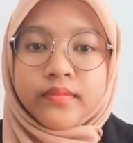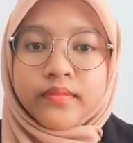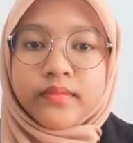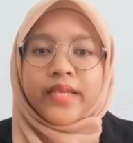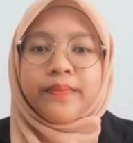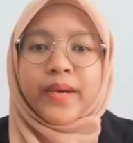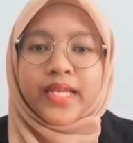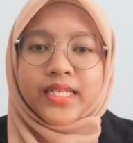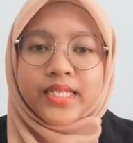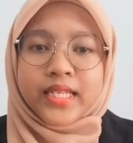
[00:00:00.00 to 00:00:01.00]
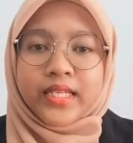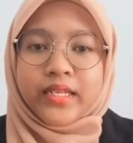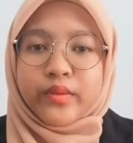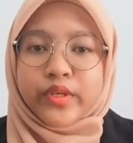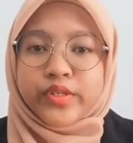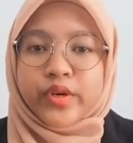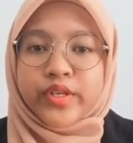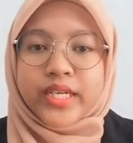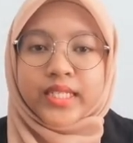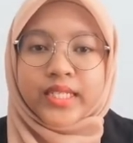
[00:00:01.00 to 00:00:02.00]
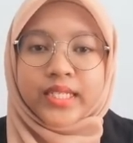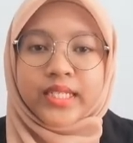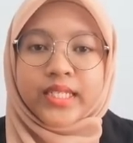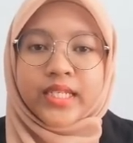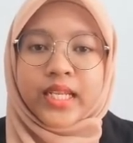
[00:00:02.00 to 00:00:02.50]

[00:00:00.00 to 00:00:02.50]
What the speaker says: The pilot study was conducted in